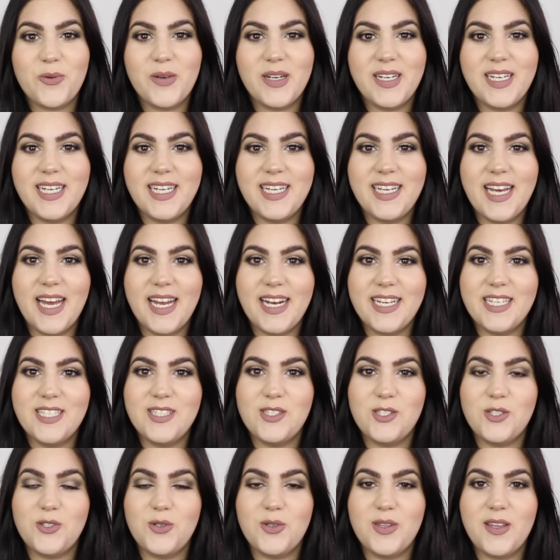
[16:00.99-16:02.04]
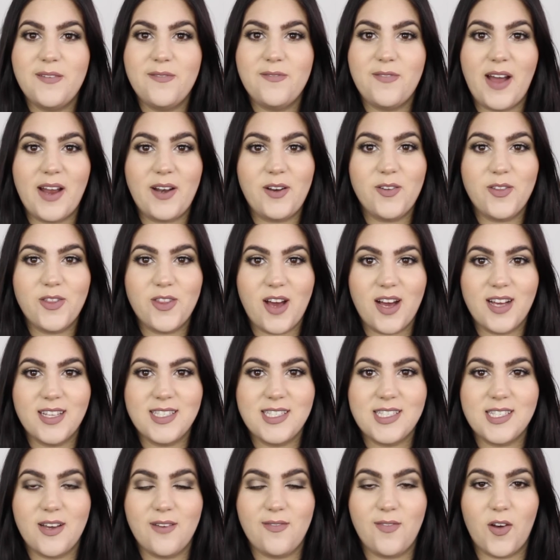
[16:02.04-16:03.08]
we're going to get into the final
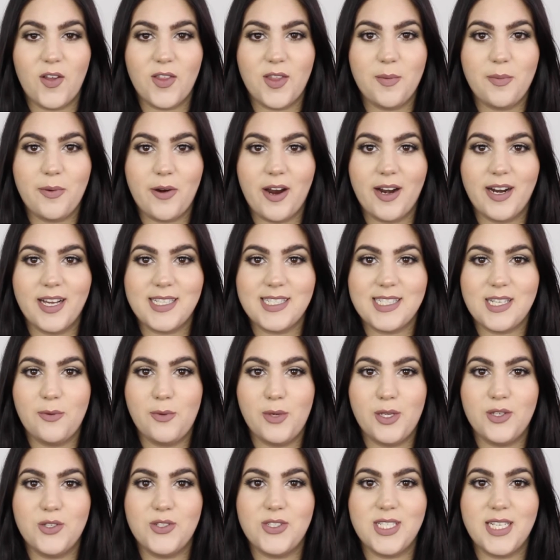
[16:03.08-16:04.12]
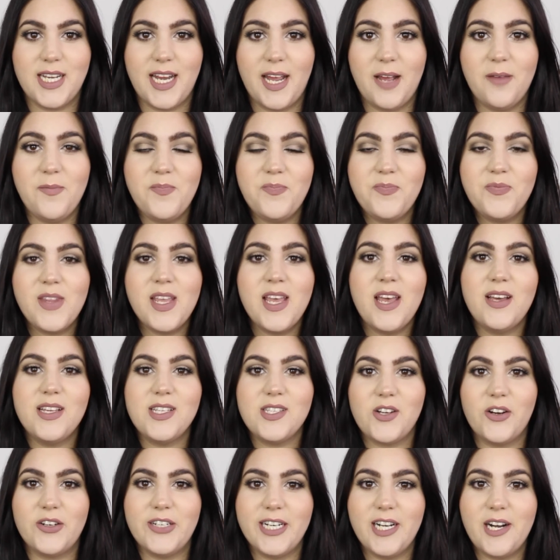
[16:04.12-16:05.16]
thoughts of all the products that we used today.
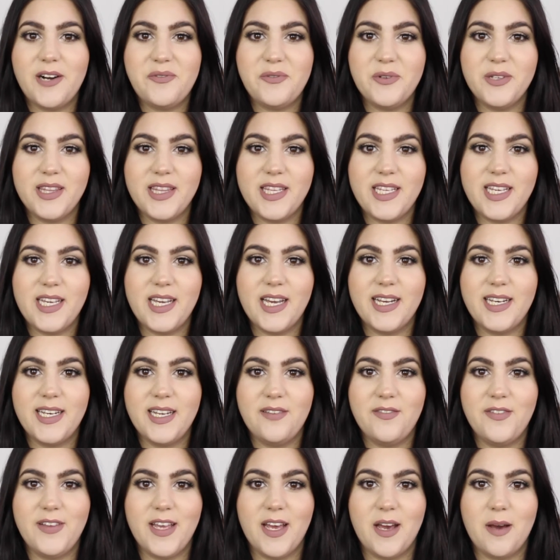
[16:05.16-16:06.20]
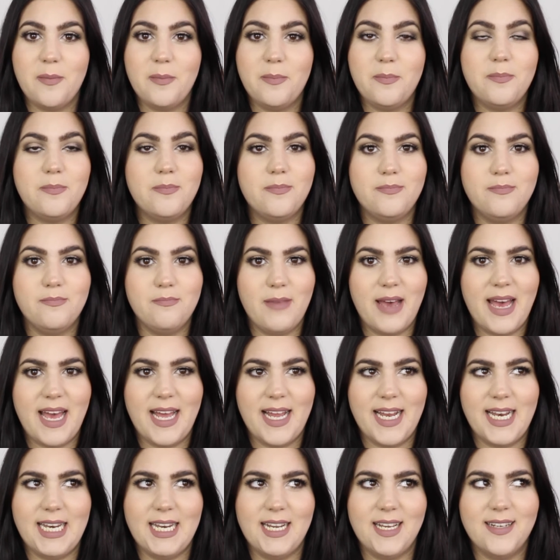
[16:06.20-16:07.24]
Starting off with the Nivea
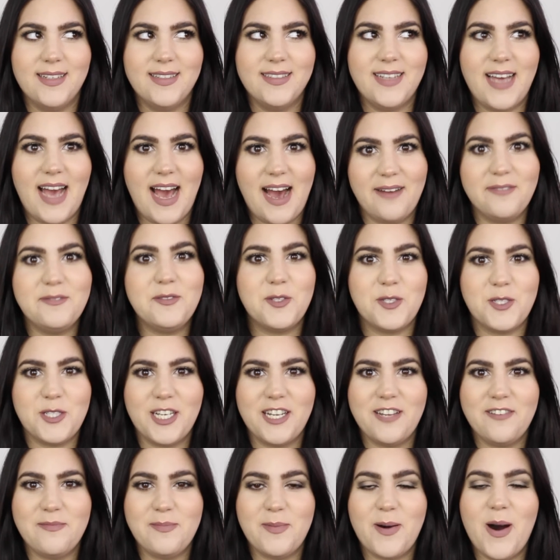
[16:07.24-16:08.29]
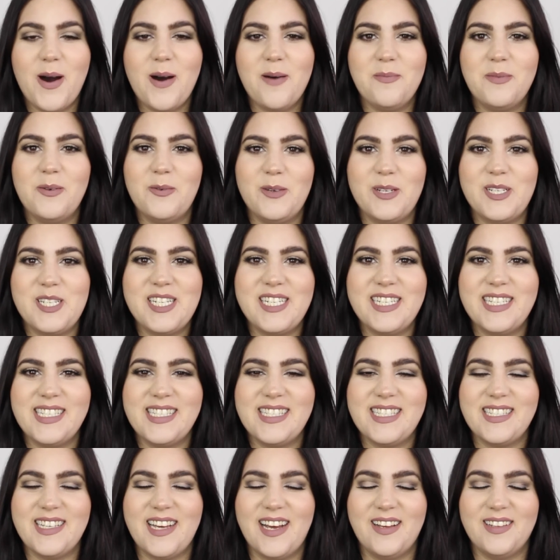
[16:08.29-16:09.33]
Men Aftershave Balm, which
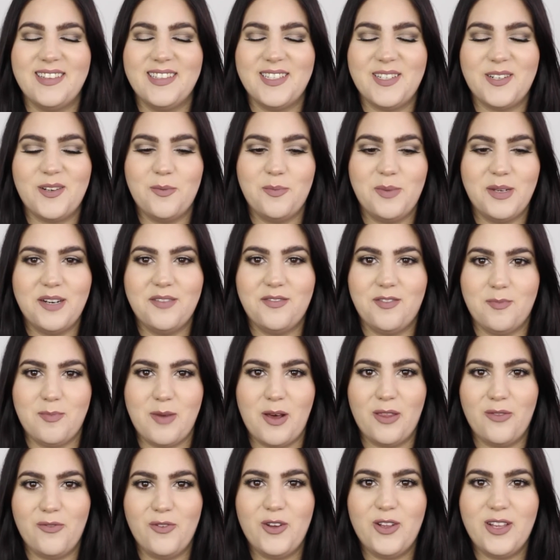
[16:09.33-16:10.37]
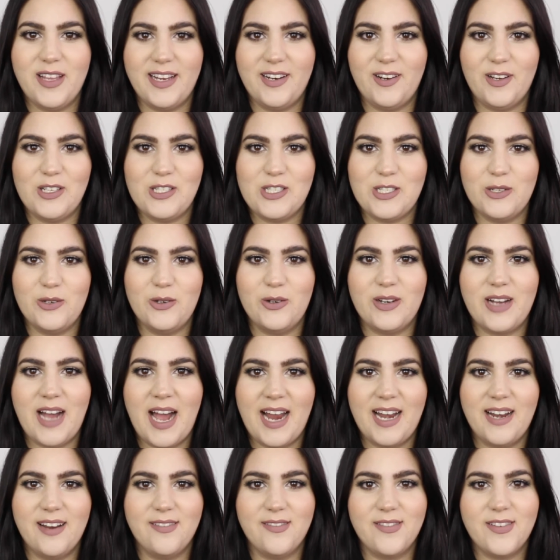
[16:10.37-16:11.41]
is a little bit of a mouthful and also
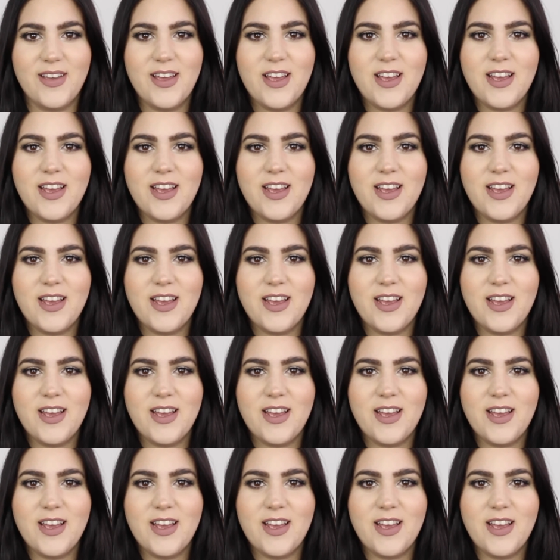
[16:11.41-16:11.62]
kind of